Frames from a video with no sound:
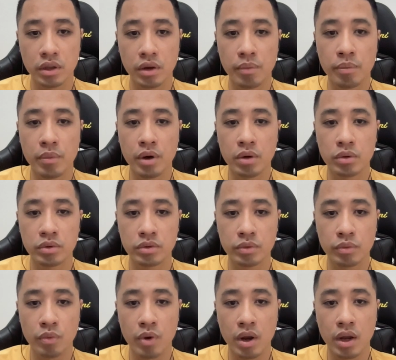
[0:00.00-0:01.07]
most
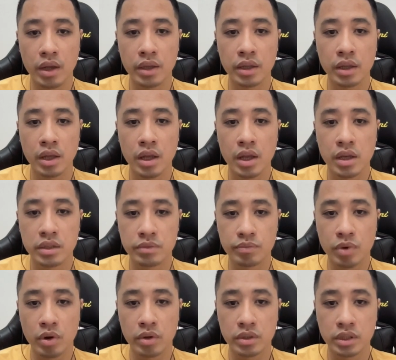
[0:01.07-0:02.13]
dry,
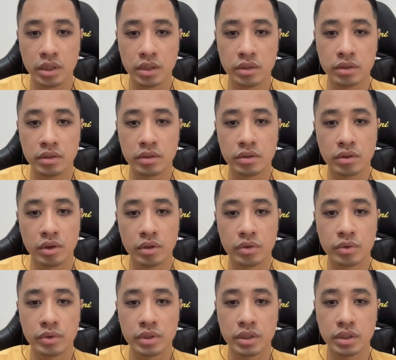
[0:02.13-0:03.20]
spoiled, not
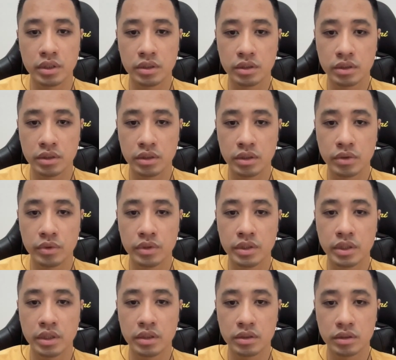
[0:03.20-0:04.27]

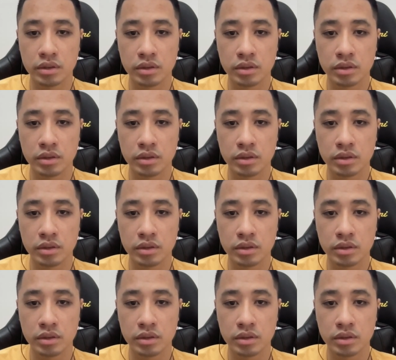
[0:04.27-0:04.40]
nutritious.